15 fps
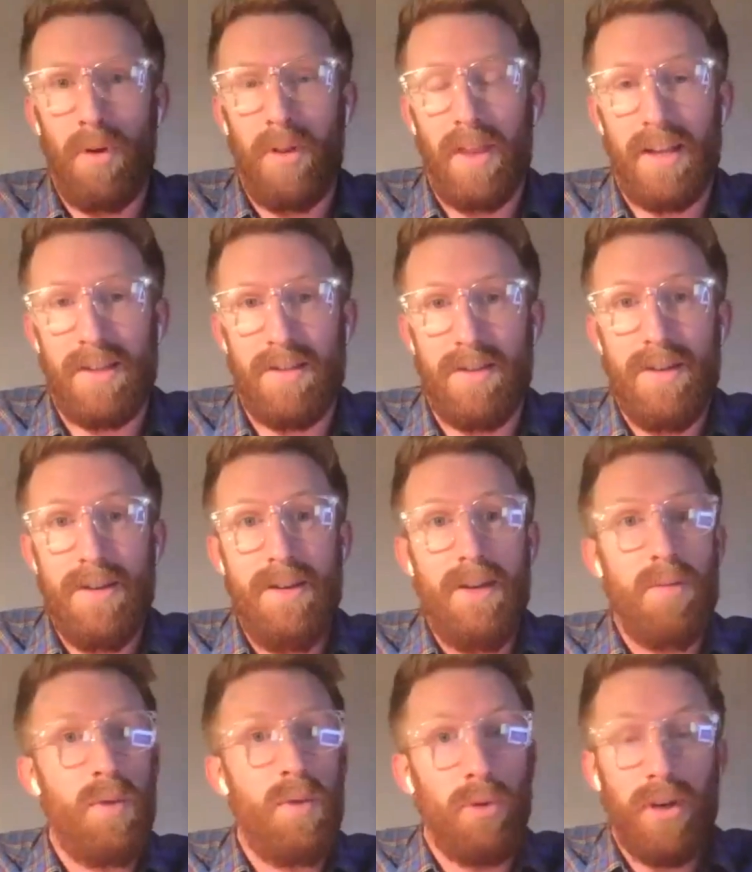And that's
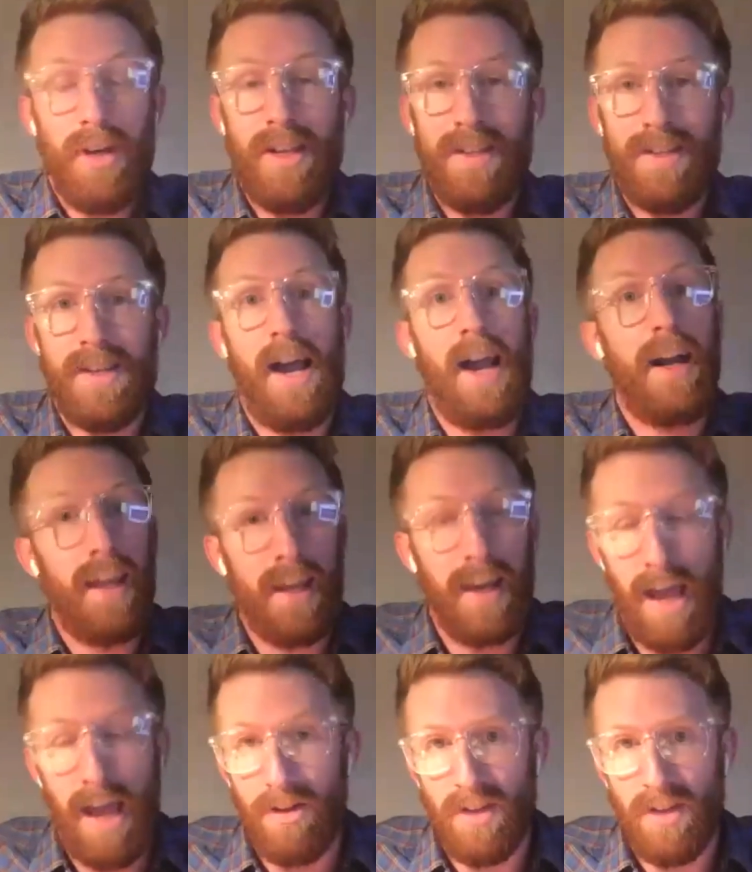people inside and
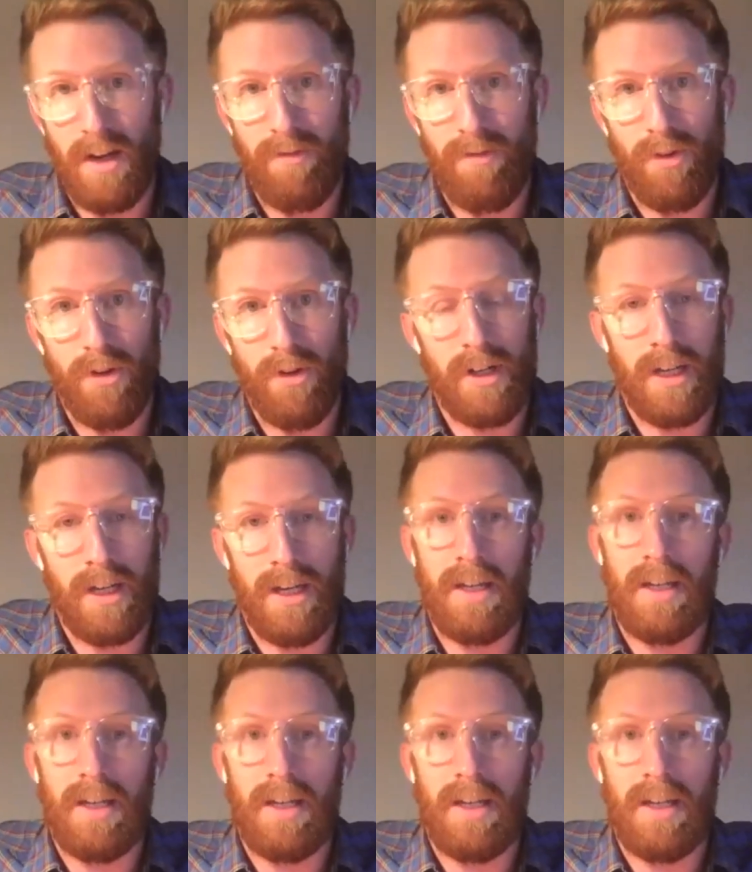outside of Oregon,